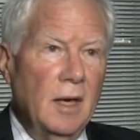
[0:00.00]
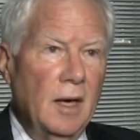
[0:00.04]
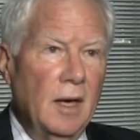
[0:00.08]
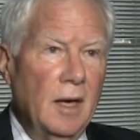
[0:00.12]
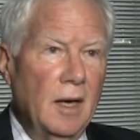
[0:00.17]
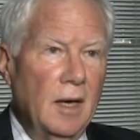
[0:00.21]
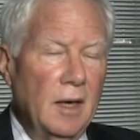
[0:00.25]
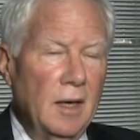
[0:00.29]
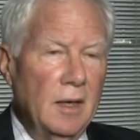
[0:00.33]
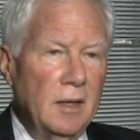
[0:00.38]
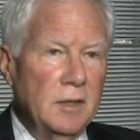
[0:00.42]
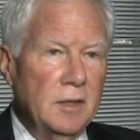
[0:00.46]

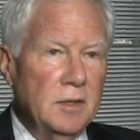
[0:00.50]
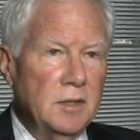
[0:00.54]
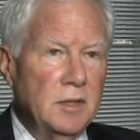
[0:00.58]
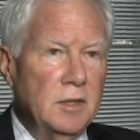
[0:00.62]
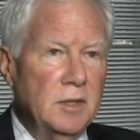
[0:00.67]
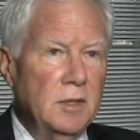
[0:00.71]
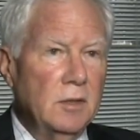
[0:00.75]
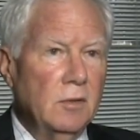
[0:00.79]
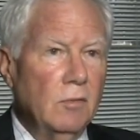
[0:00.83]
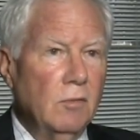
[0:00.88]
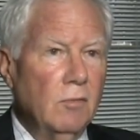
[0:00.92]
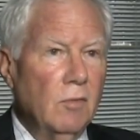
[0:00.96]
uh,
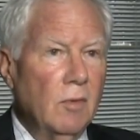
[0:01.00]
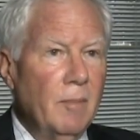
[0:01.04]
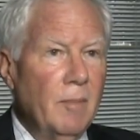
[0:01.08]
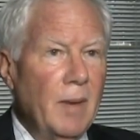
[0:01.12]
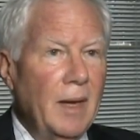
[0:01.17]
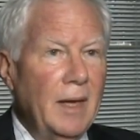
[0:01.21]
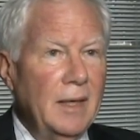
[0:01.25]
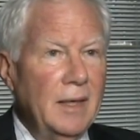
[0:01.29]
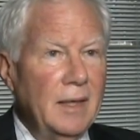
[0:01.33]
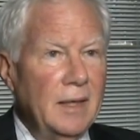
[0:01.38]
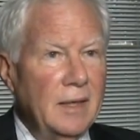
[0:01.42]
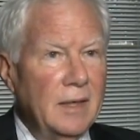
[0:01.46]
still
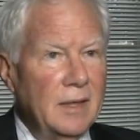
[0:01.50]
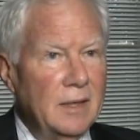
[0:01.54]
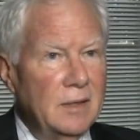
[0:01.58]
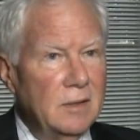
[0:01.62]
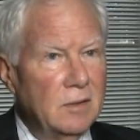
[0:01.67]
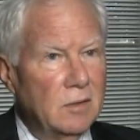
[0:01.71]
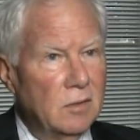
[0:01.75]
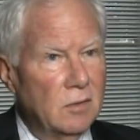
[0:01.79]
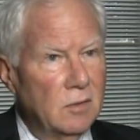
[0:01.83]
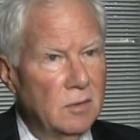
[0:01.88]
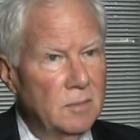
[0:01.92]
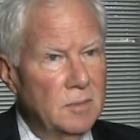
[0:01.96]
remaining in
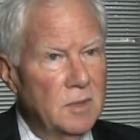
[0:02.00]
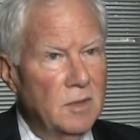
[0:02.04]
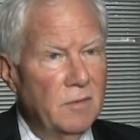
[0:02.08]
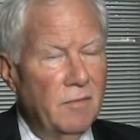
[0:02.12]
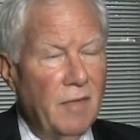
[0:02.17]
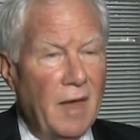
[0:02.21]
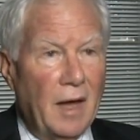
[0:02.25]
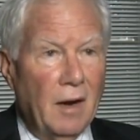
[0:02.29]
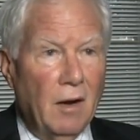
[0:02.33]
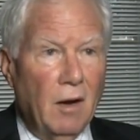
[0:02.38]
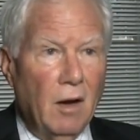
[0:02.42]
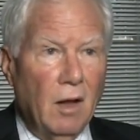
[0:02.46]
terms of
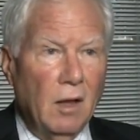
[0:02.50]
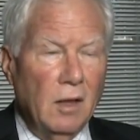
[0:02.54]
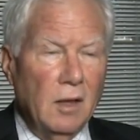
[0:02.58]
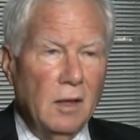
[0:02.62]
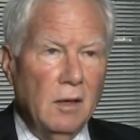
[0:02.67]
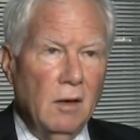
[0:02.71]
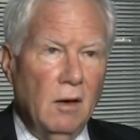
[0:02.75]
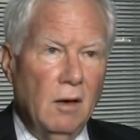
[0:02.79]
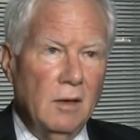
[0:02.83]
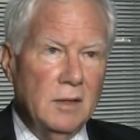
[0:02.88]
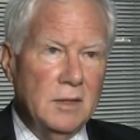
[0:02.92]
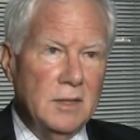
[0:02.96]
that
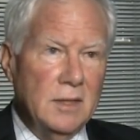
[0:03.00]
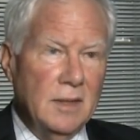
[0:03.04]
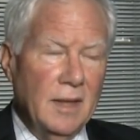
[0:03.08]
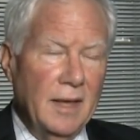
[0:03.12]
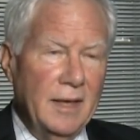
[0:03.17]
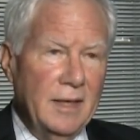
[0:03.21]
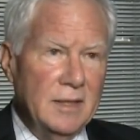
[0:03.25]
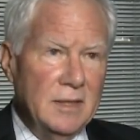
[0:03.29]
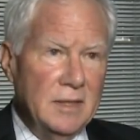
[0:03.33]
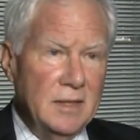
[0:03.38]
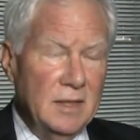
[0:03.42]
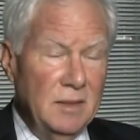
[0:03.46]
Holocaust
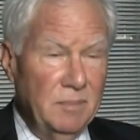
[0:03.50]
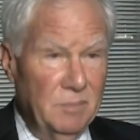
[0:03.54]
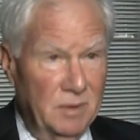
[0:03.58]
legacy,